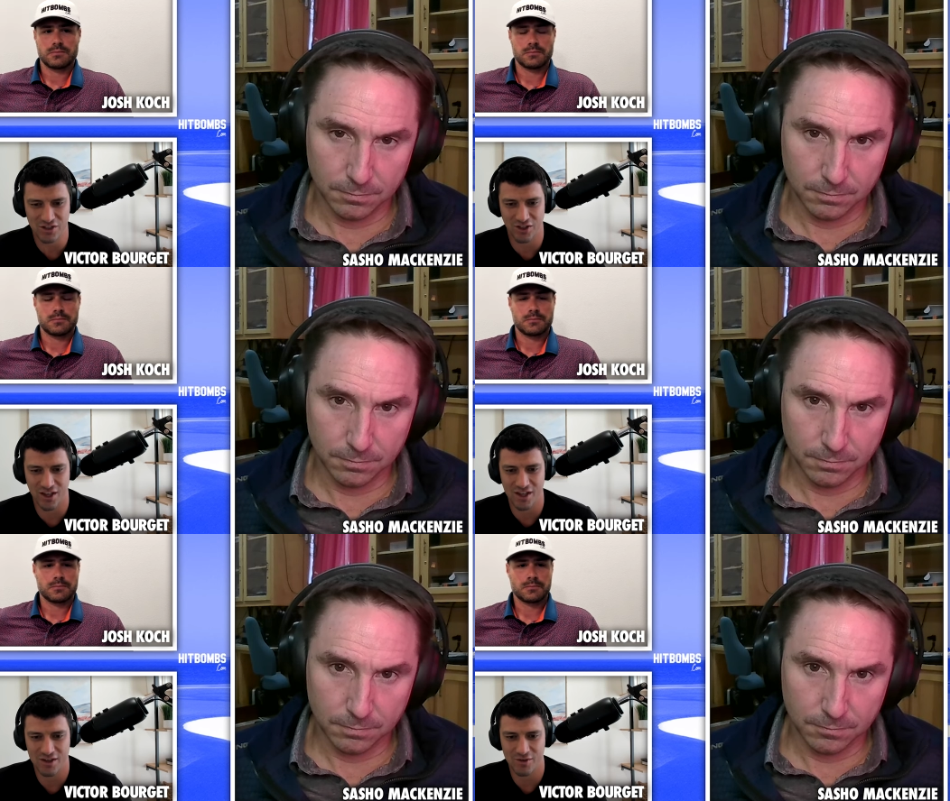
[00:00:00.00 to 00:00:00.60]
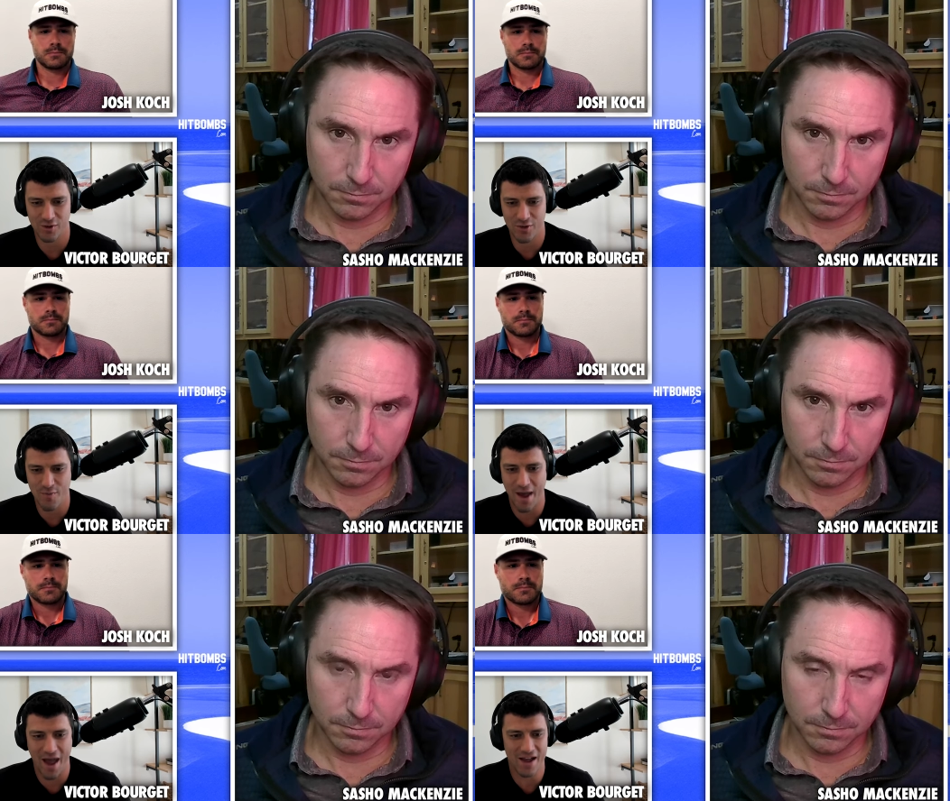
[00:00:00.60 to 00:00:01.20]
Speaker 1: like with
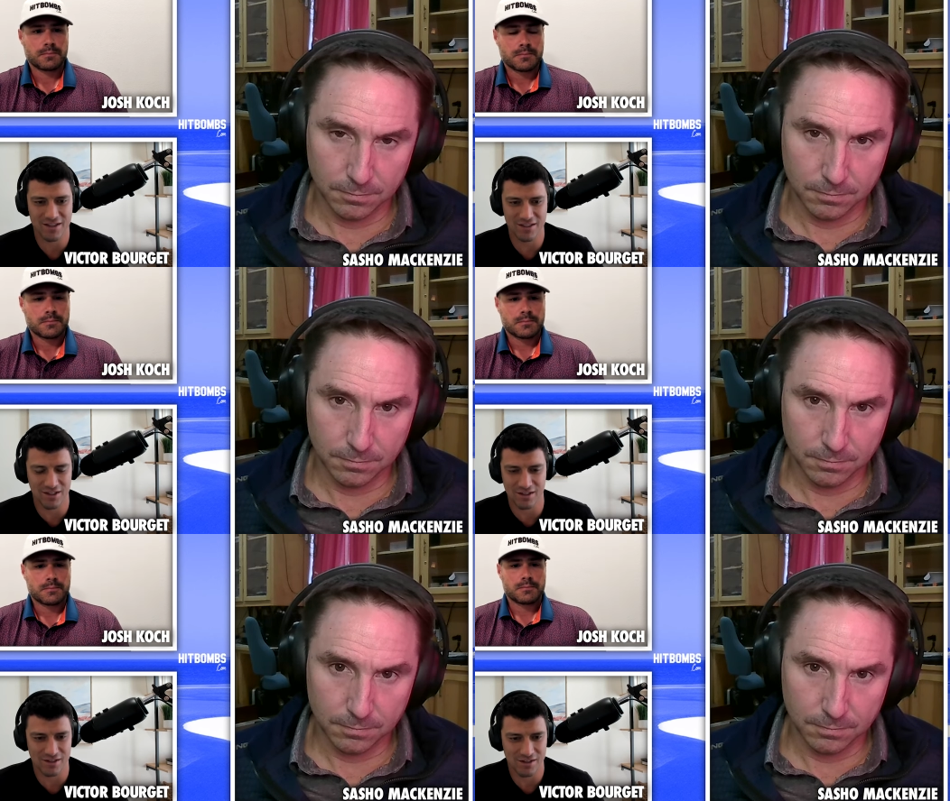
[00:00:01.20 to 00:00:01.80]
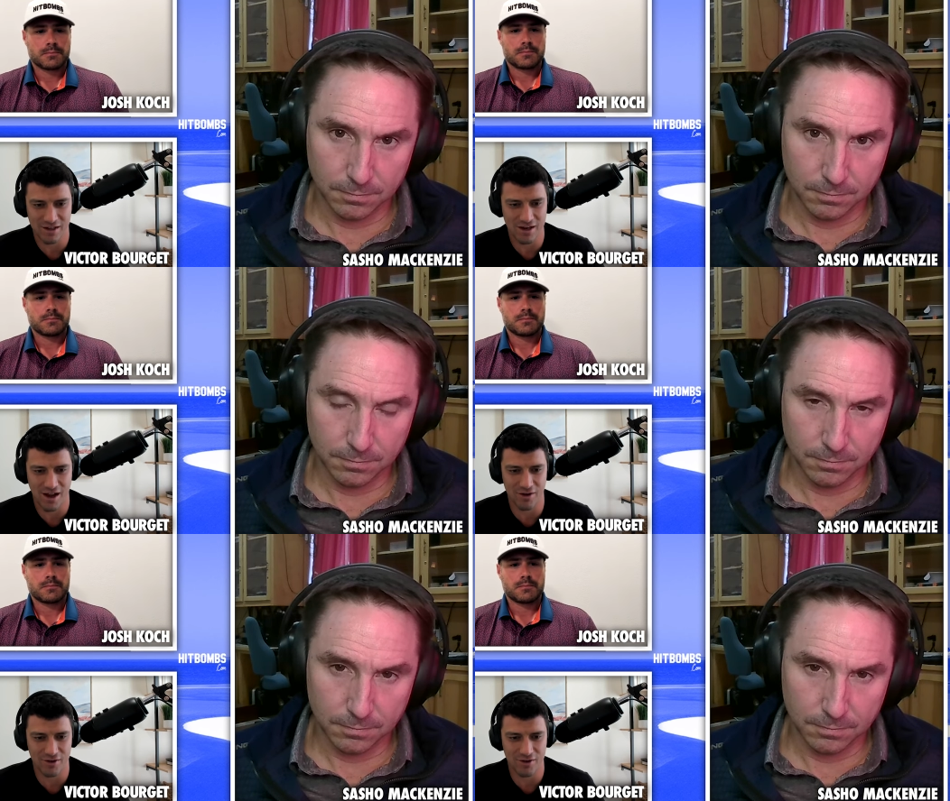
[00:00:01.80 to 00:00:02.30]
Matt, and and how